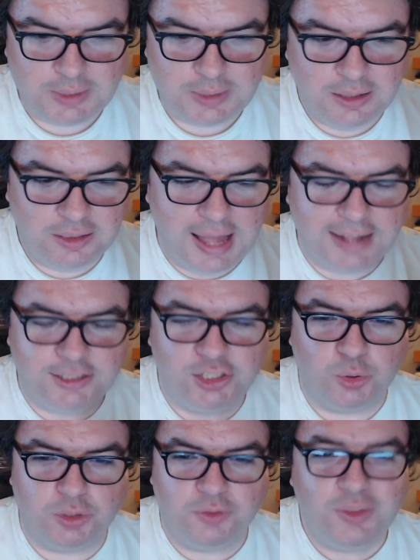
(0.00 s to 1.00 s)
that
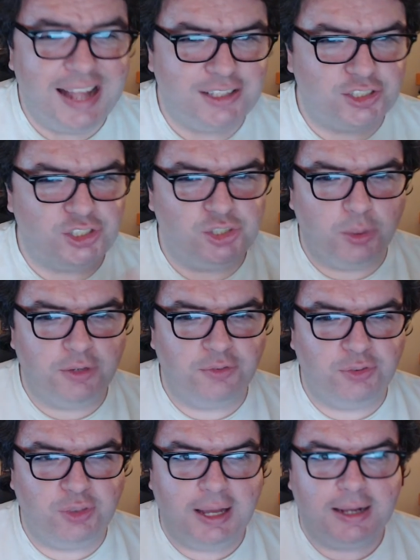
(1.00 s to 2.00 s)
sort of that sort of
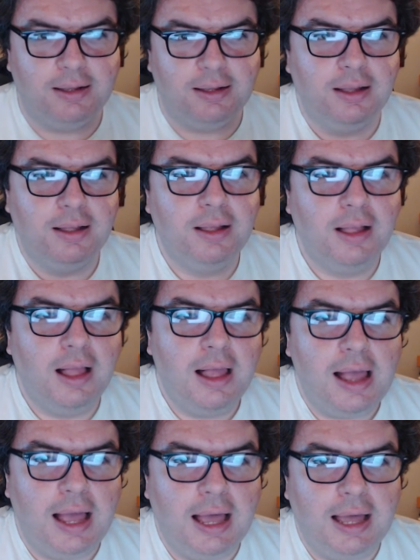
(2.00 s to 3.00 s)
thing.
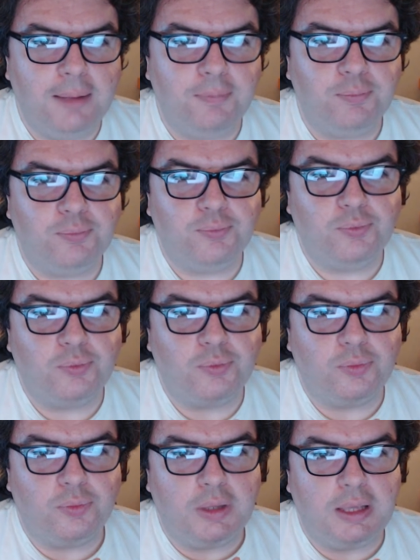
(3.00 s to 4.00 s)
Um,
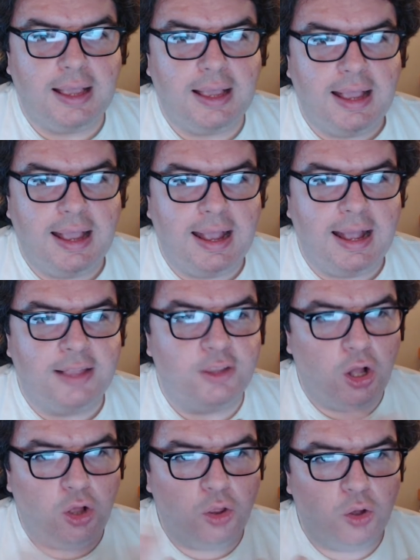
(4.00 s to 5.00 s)
and they're
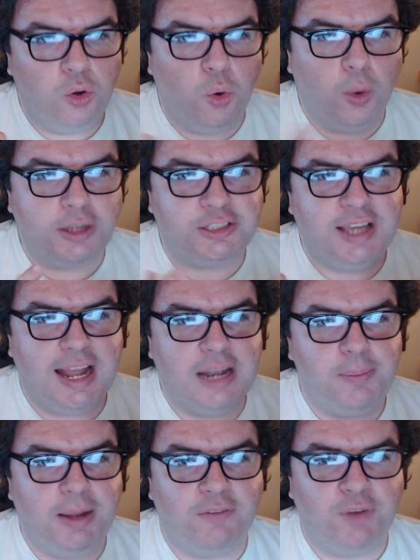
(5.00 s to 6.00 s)
all gorgeously
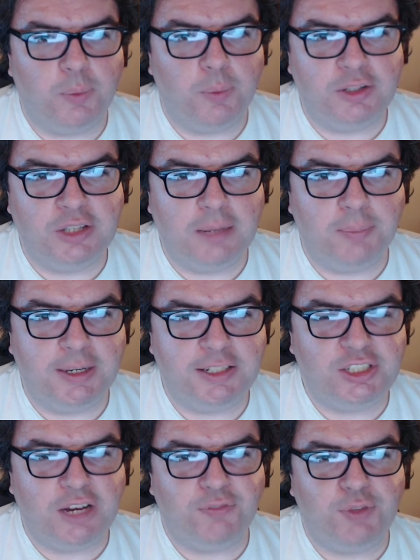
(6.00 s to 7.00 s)
animated and very well done, but
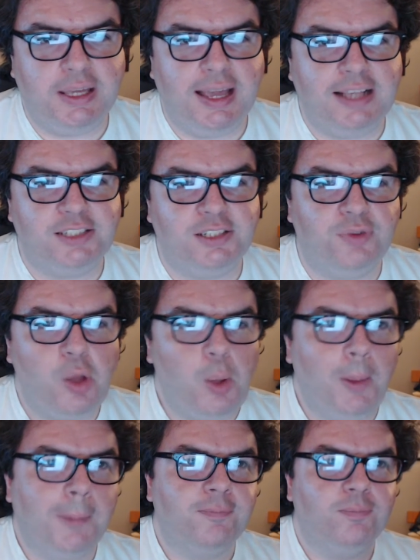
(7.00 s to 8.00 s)
it's definitely a case of
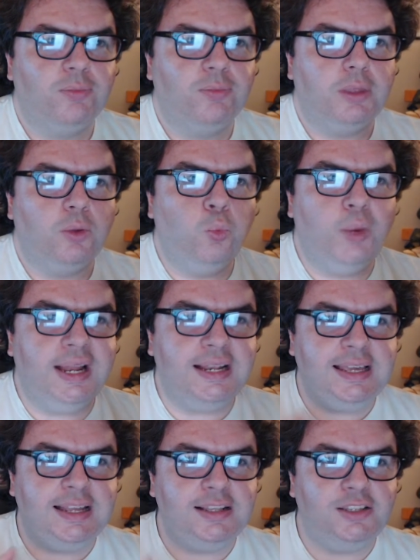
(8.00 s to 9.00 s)
we
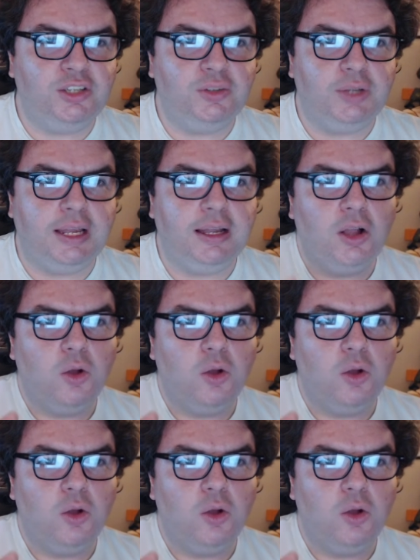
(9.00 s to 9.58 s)
need to like